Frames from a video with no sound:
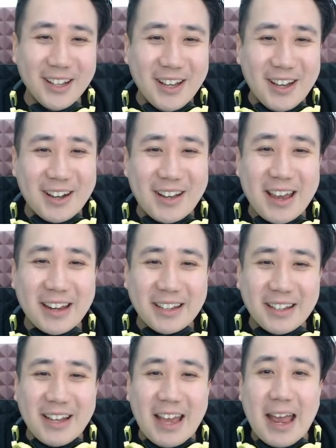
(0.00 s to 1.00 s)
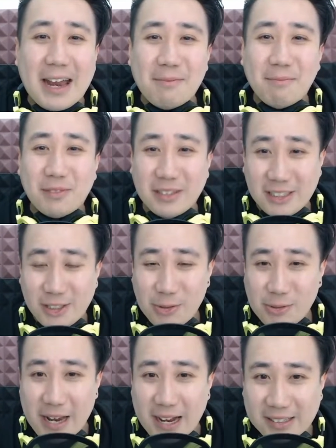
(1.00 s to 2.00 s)
Okay, and these two
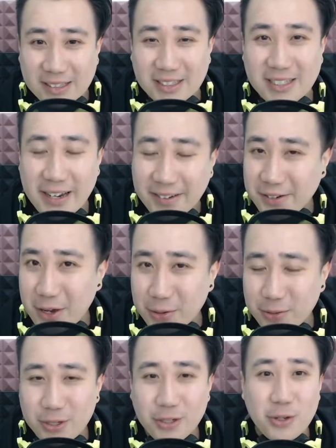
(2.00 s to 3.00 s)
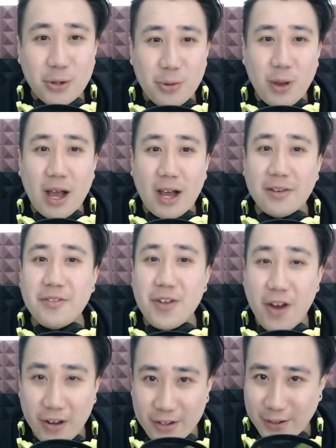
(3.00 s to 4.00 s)
cards, take note, you are
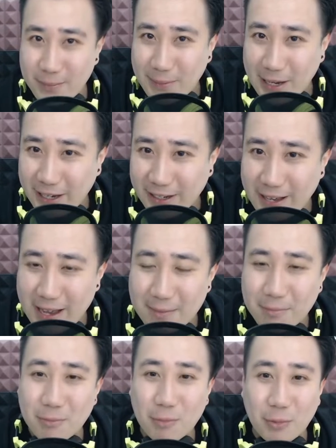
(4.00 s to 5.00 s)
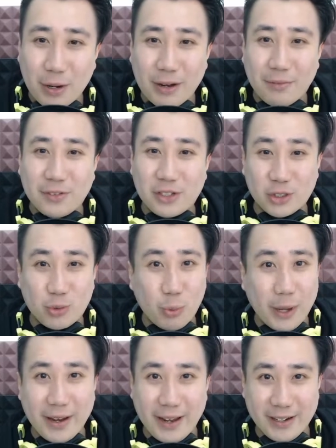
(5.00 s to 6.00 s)
not gonna play them with just
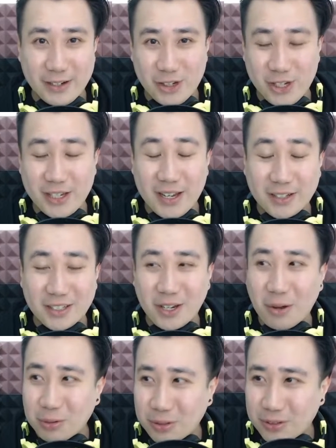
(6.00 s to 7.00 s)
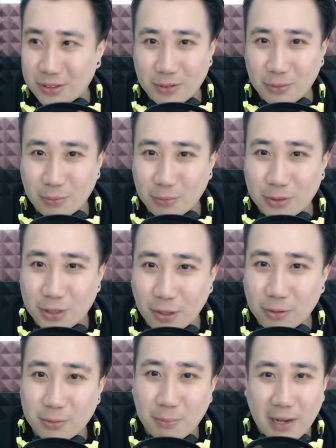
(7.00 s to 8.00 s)
one energy. Yeah,
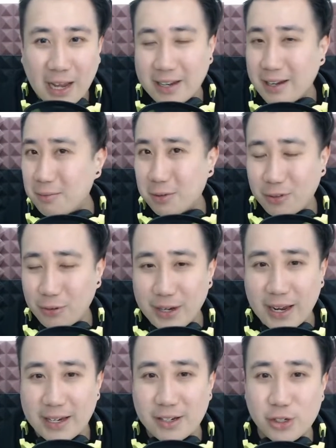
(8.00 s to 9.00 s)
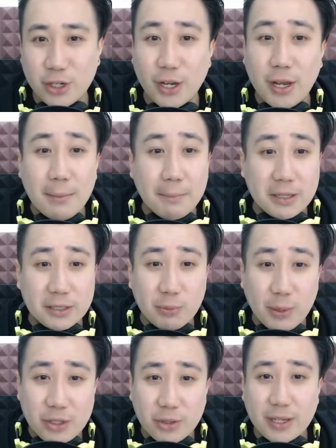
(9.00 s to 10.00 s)
don't play them with 3 energy, because
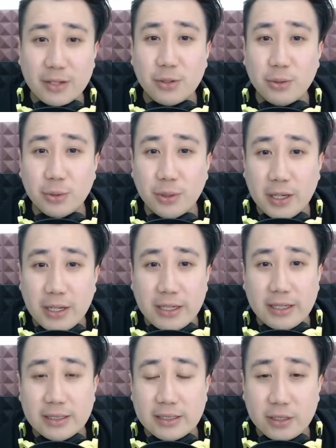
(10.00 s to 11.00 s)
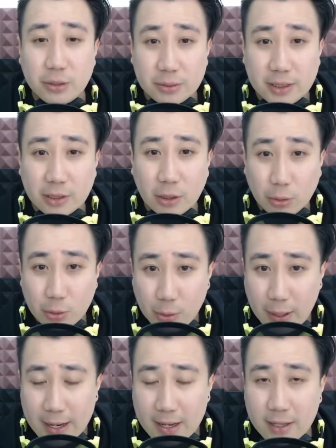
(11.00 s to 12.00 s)
what you can do is using
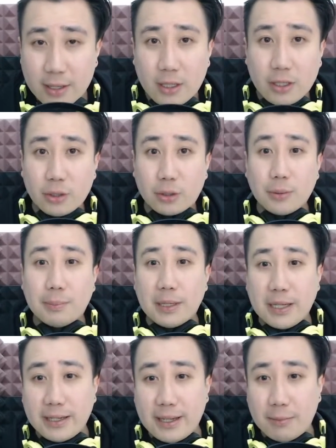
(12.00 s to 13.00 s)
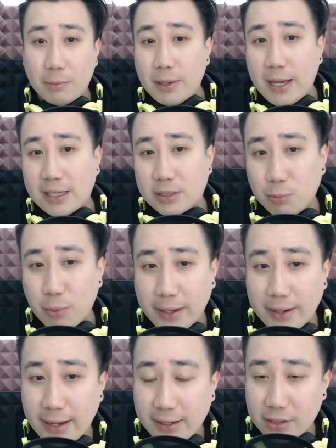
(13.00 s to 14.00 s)
Gokua, you could play them as 1
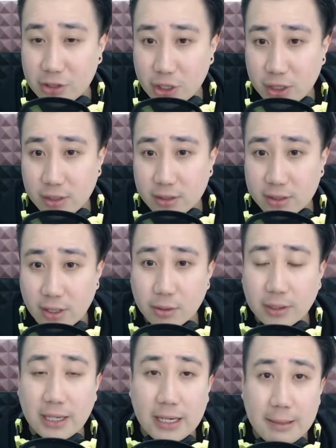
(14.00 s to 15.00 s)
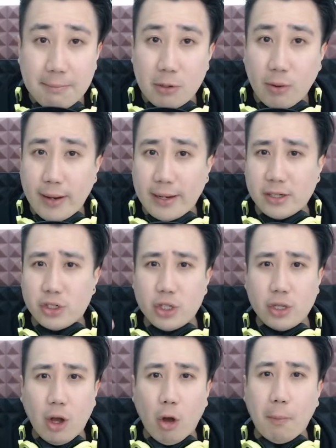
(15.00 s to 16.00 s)
energy. So keep your
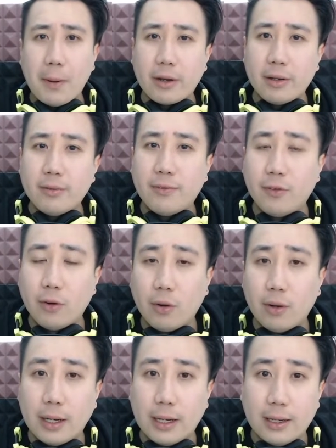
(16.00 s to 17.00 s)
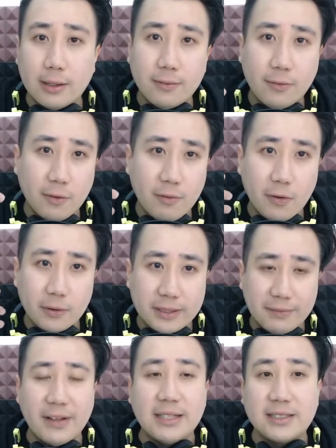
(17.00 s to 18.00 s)
energy open for
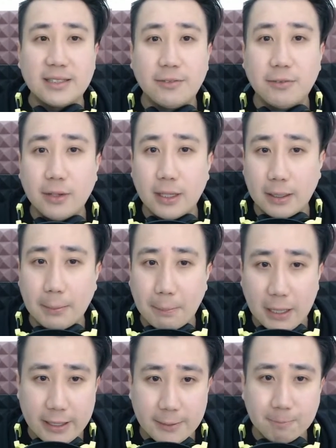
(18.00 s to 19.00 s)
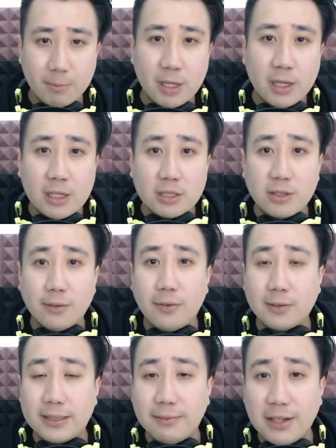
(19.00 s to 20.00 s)
defensive play. So
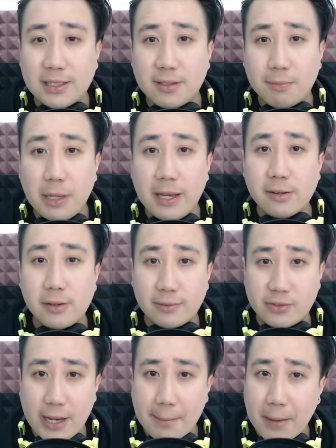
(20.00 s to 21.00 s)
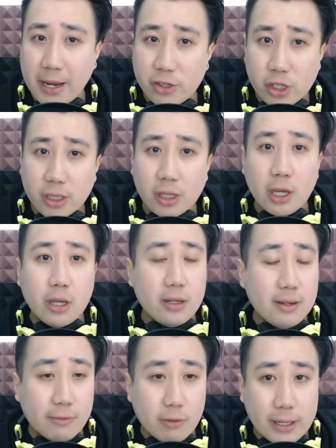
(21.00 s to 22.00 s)
for defensive play, you have Time Magic, you
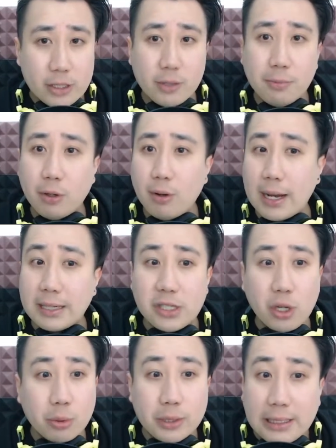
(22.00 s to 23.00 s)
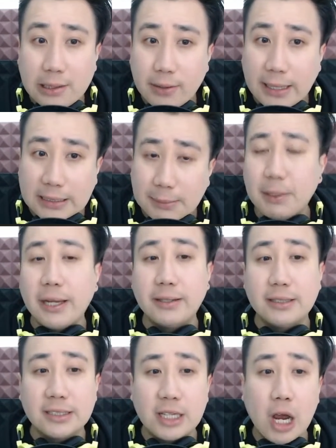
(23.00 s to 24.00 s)
have Crushable. I don't need to explain
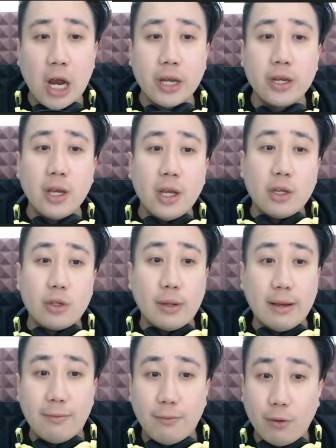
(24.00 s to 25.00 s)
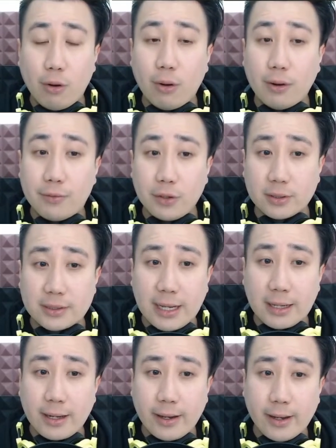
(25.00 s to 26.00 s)
this card. You have 4 of your
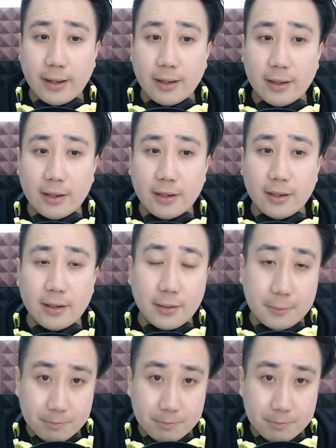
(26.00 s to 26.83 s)
Zangia